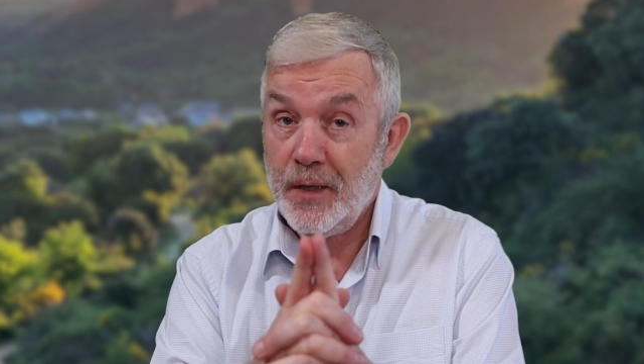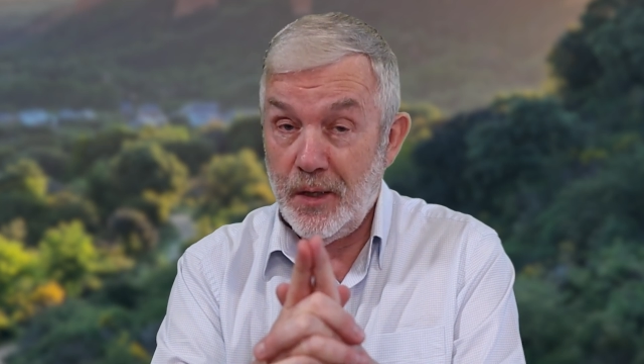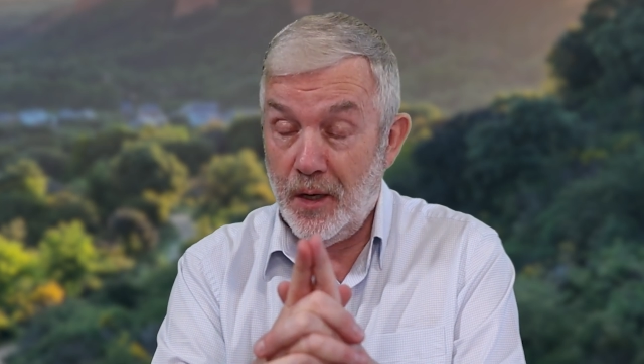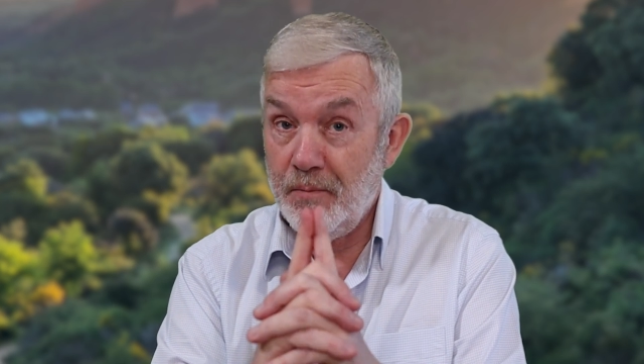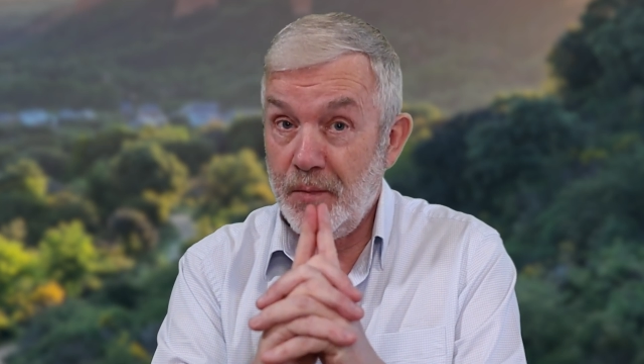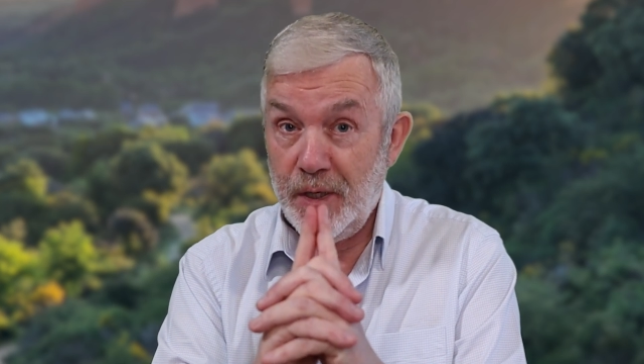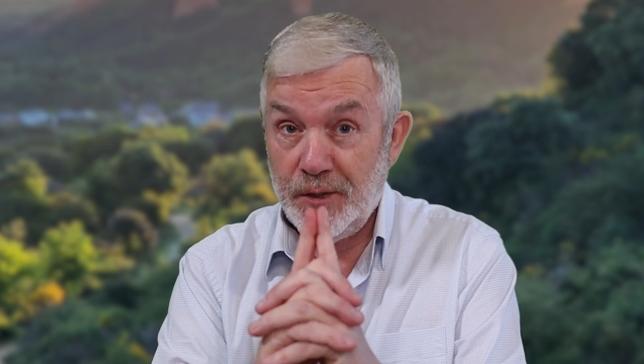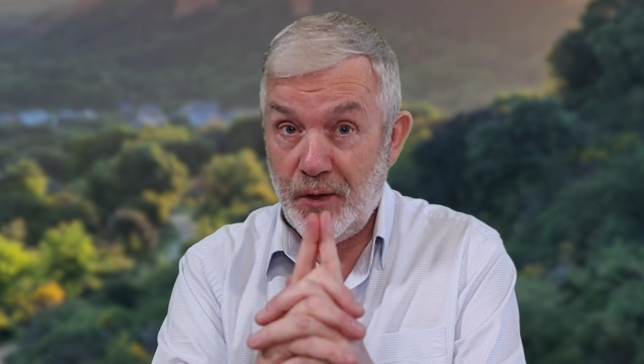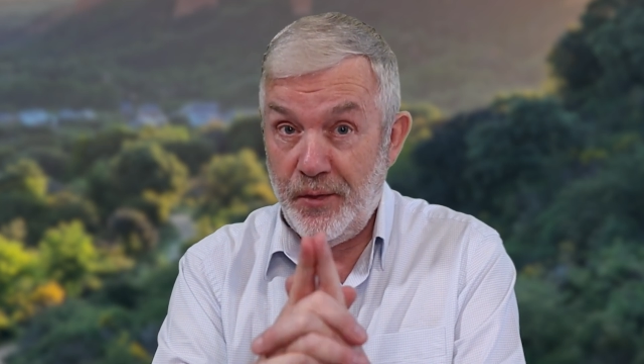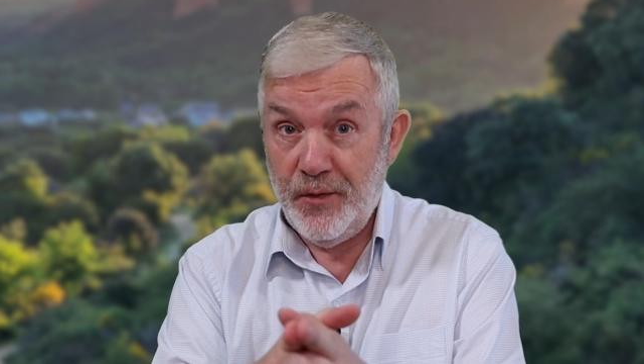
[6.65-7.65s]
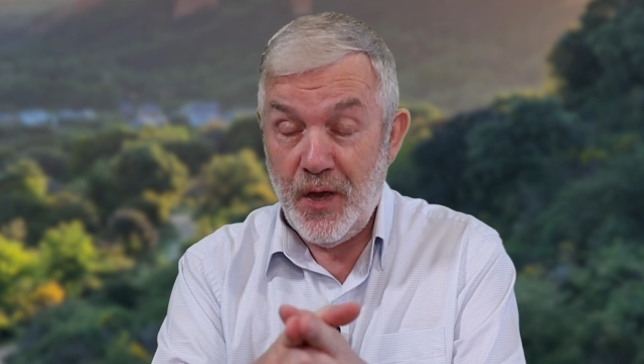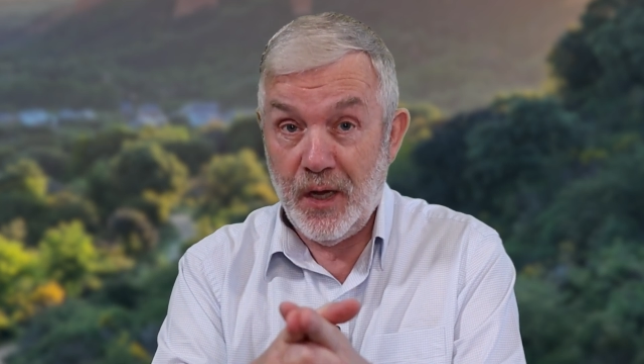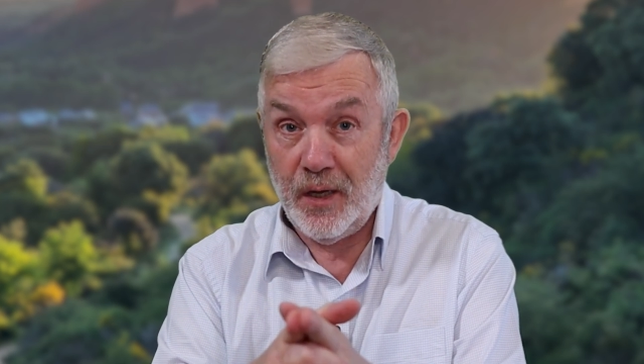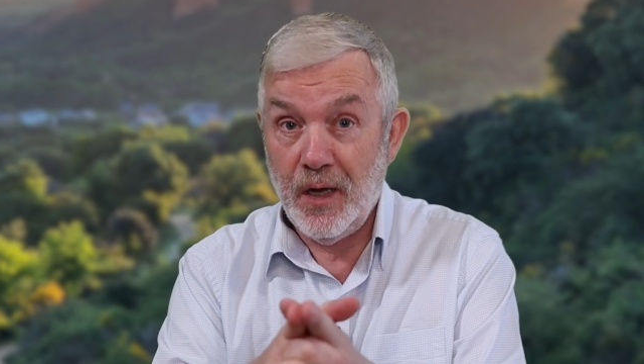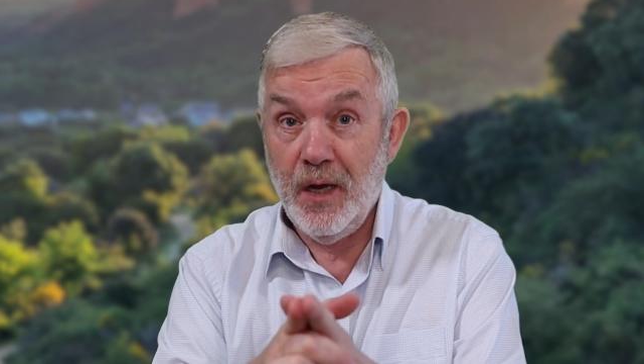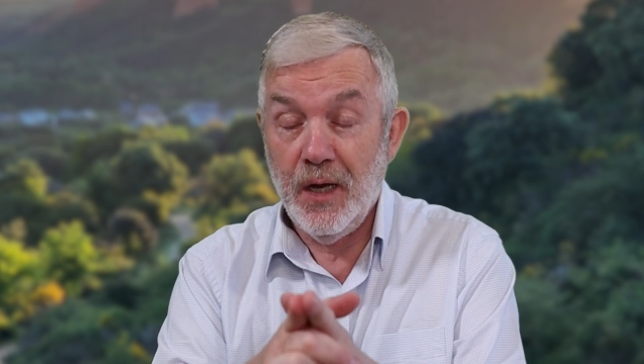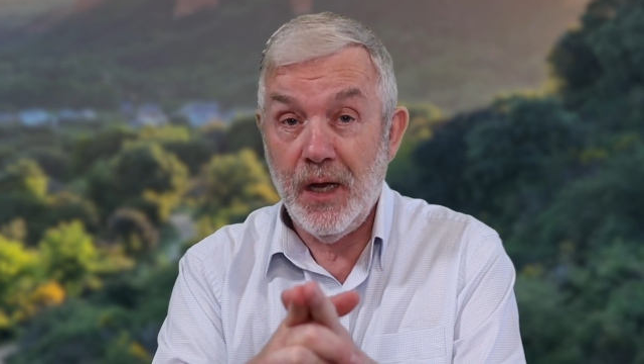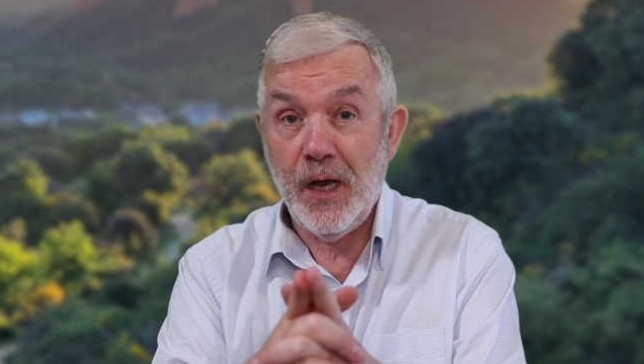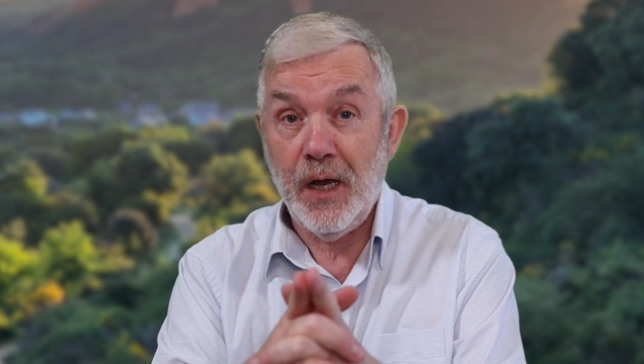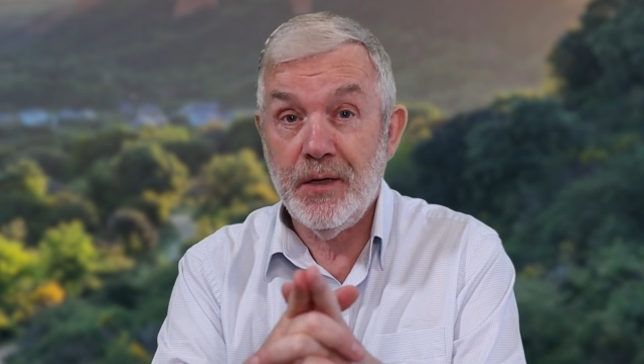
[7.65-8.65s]
Yep, it's a thing,
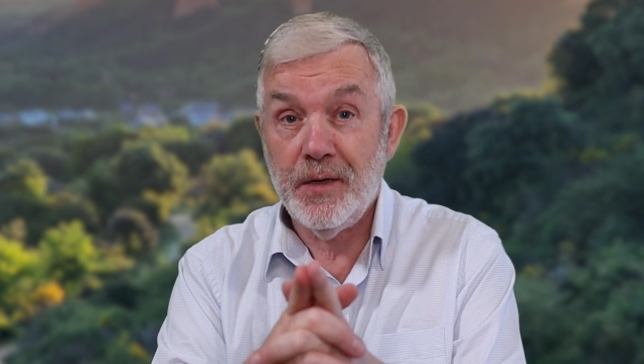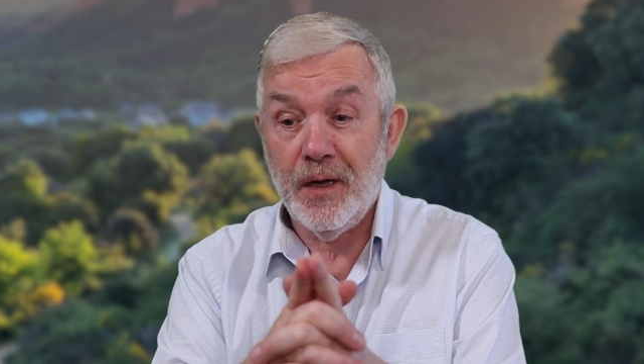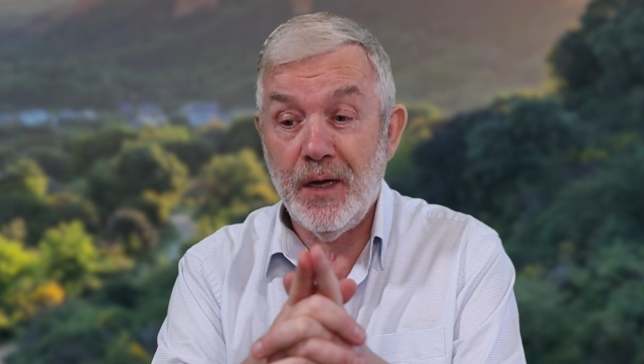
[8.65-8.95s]
and